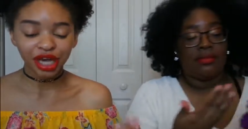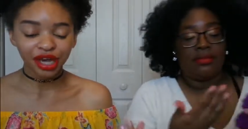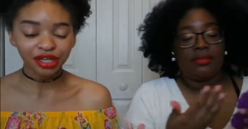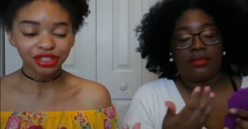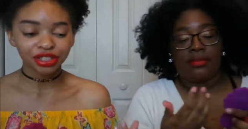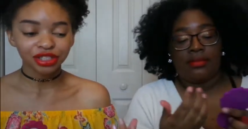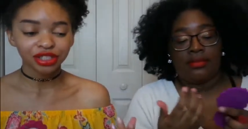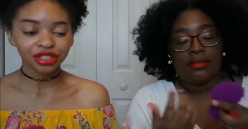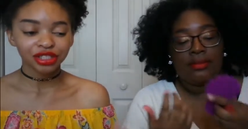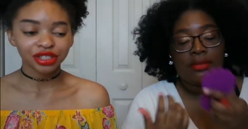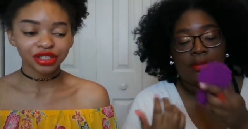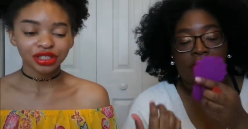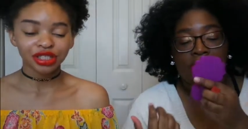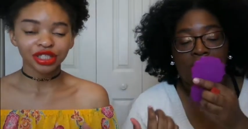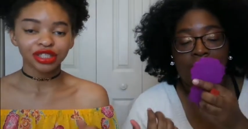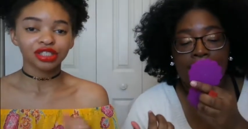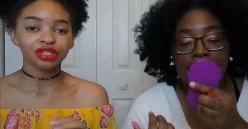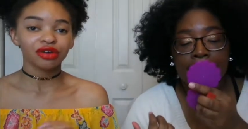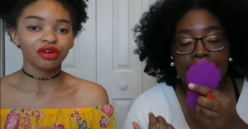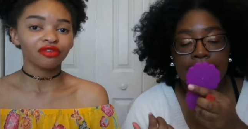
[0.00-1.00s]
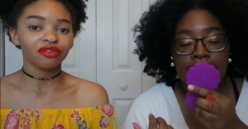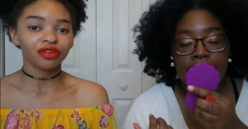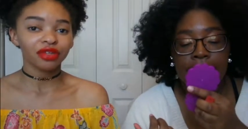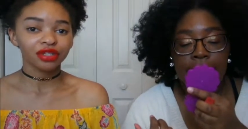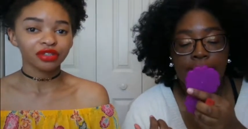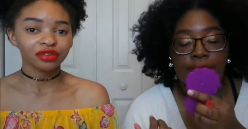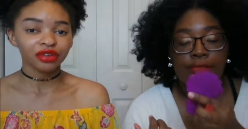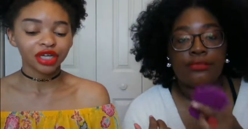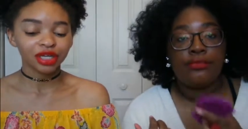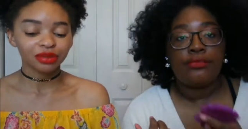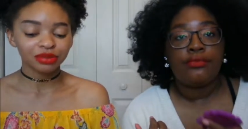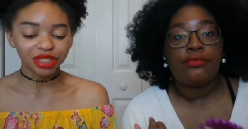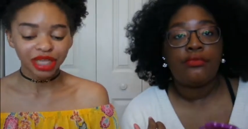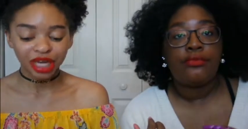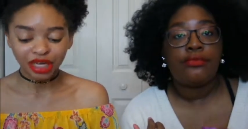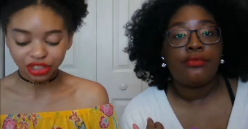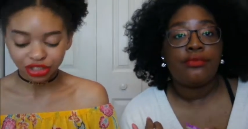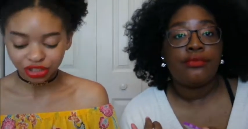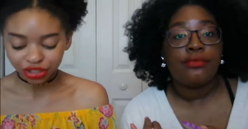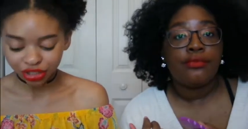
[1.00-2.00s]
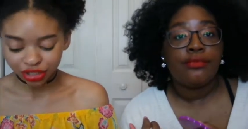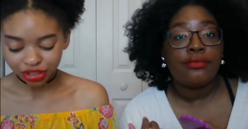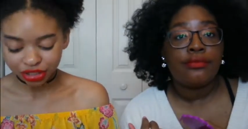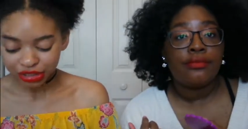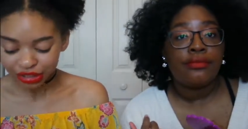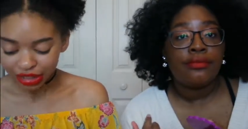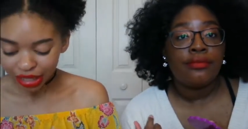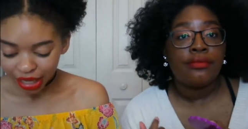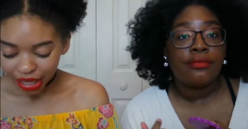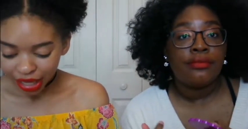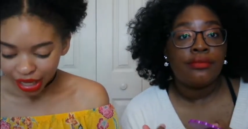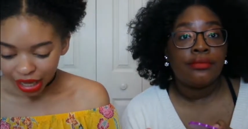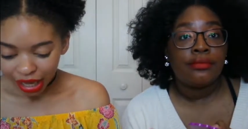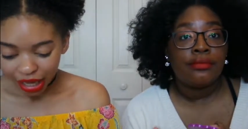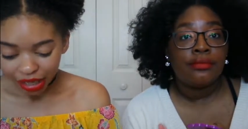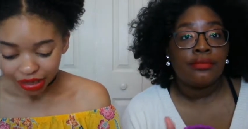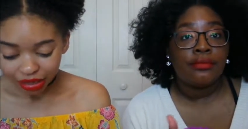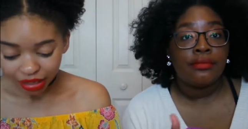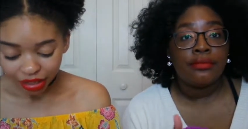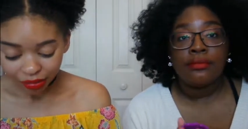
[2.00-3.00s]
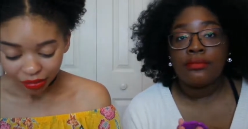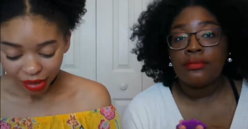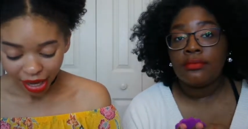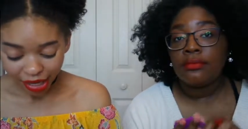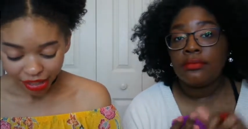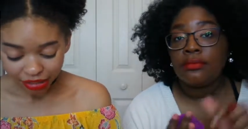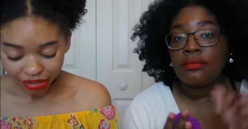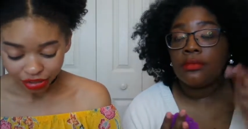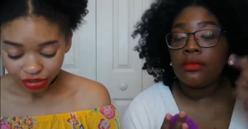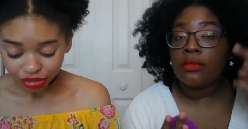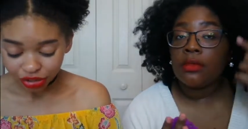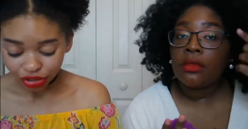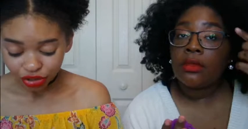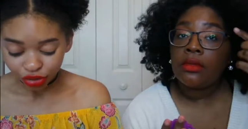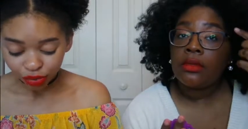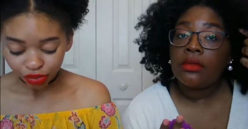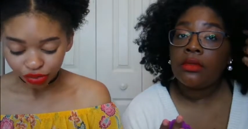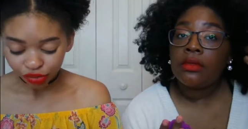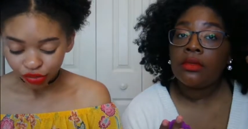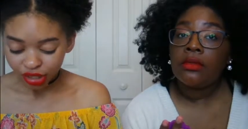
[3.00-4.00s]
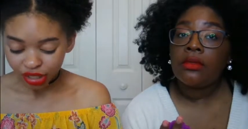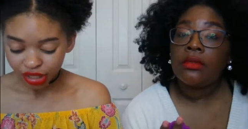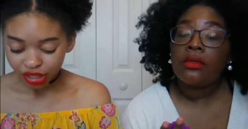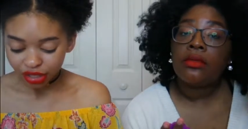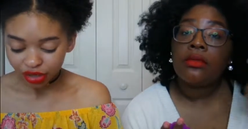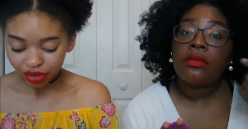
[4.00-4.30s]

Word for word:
Speaker 1: textures, is doing for the cream textures. The mattes are still pretty